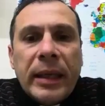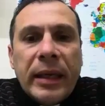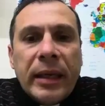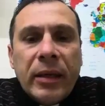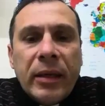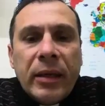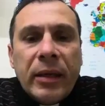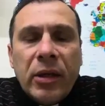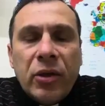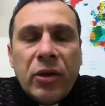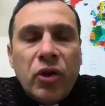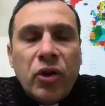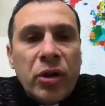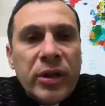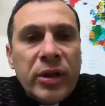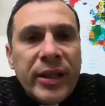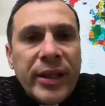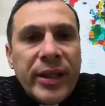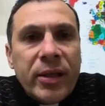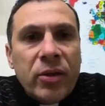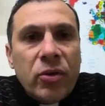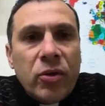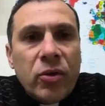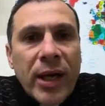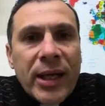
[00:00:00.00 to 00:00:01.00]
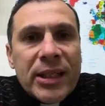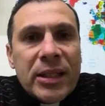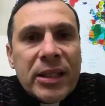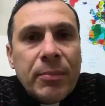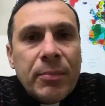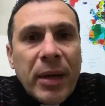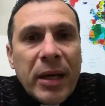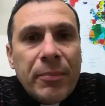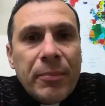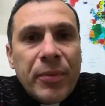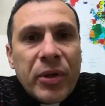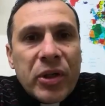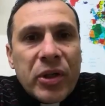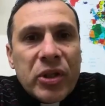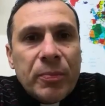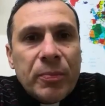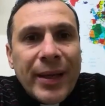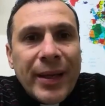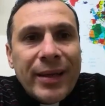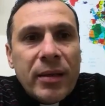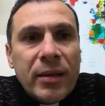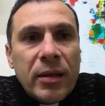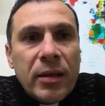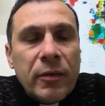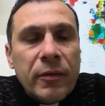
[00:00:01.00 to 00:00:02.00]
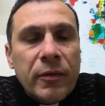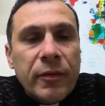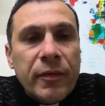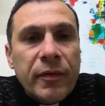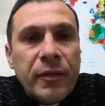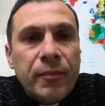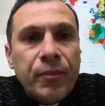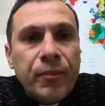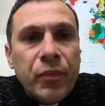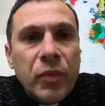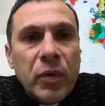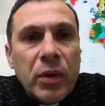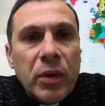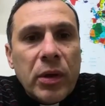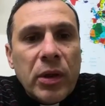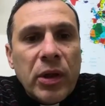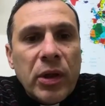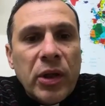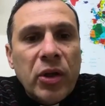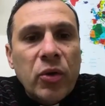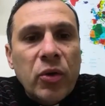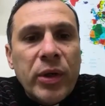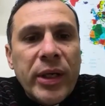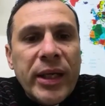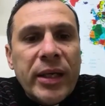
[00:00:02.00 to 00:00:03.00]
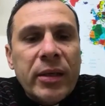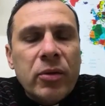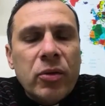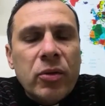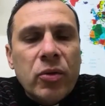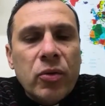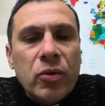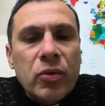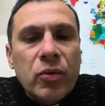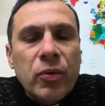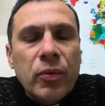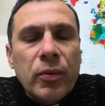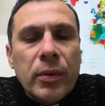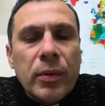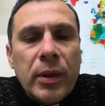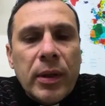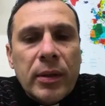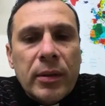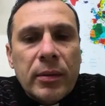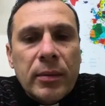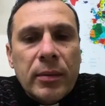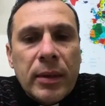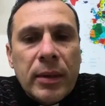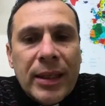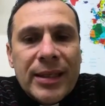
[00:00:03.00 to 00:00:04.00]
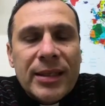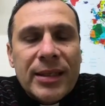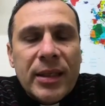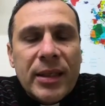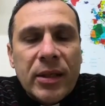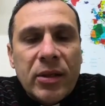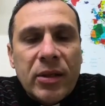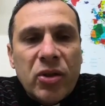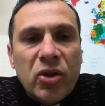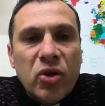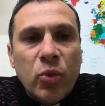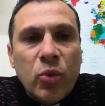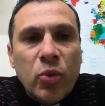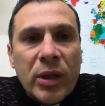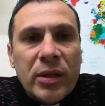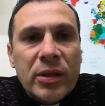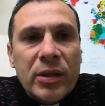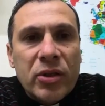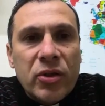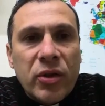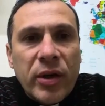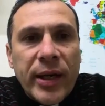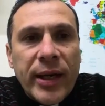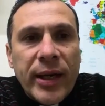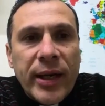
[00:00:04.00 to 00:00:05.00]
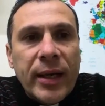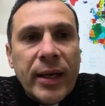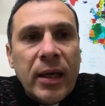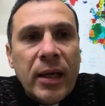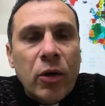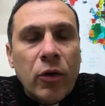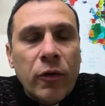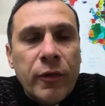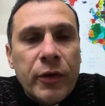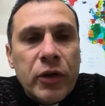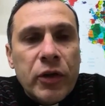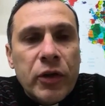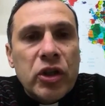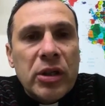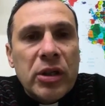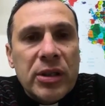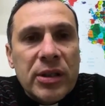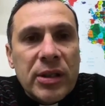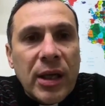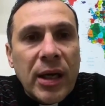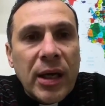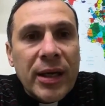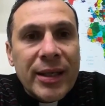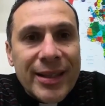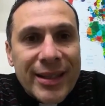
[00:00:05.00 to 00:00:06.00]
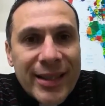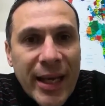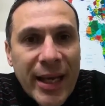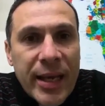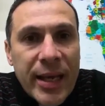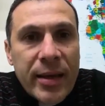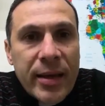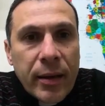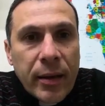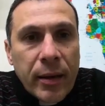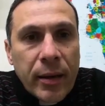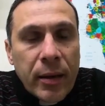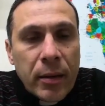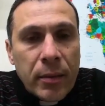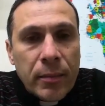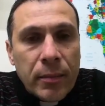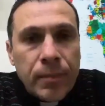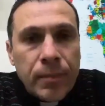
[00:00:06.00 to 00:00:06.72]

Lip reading: you don't need to ask my perspective. You need to listen to what Israeli officials are saying.